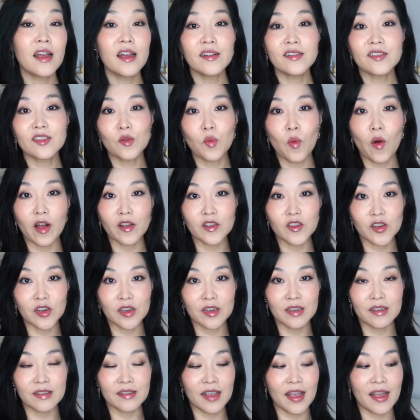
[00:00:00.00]

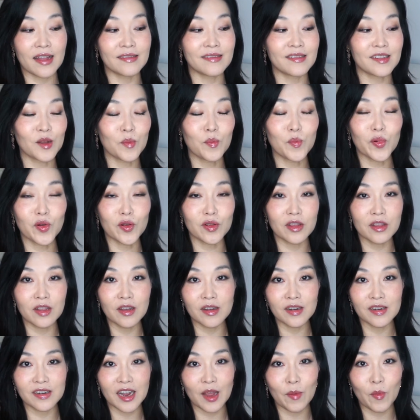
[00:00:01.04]
swatches, and simple
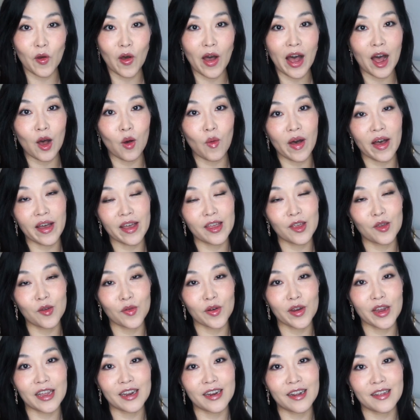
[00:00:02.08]
look demo how I
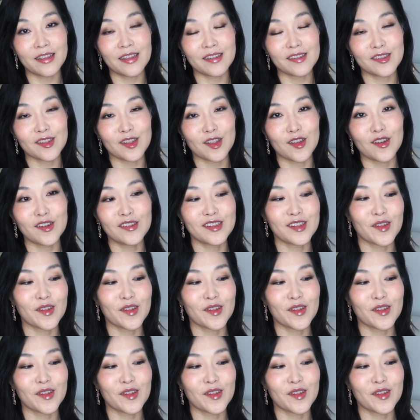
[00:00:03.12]
created this look.